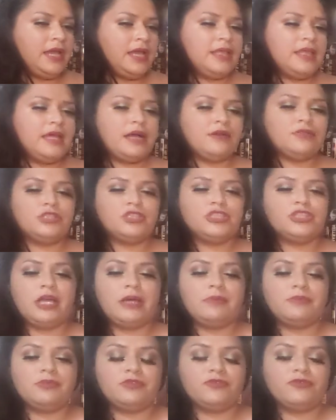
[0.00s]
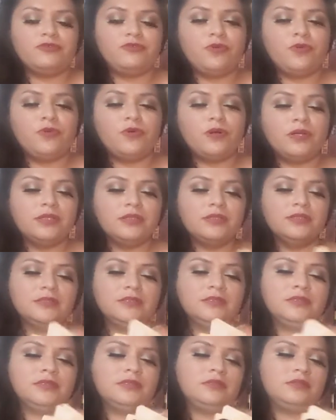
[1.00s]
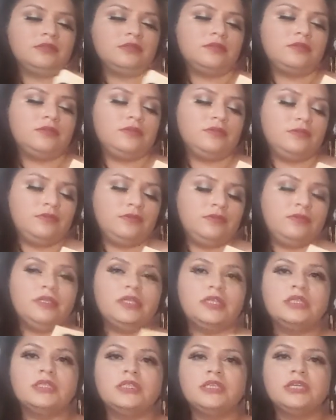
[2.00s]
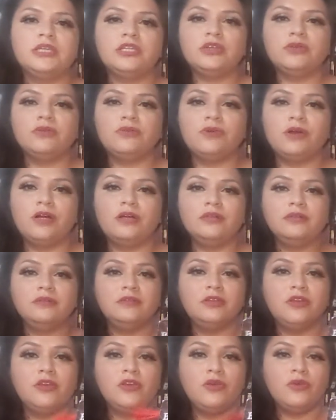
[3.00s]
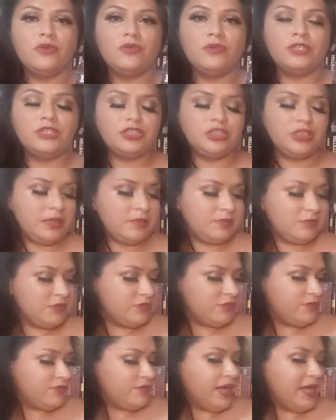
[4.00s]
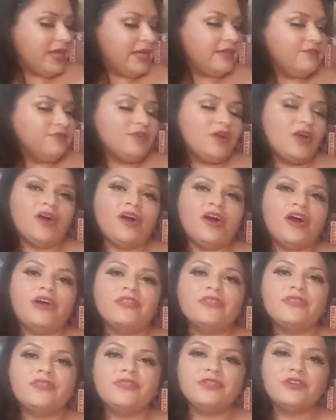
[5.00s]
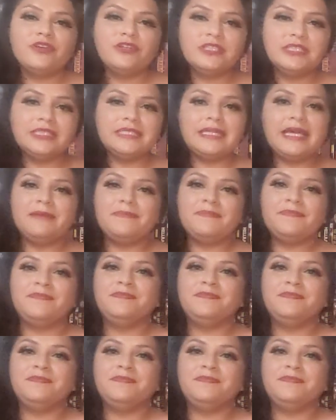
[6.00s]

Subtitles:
Now it's Chapter 4. We'll continue on with Chapter 5 on Thursday.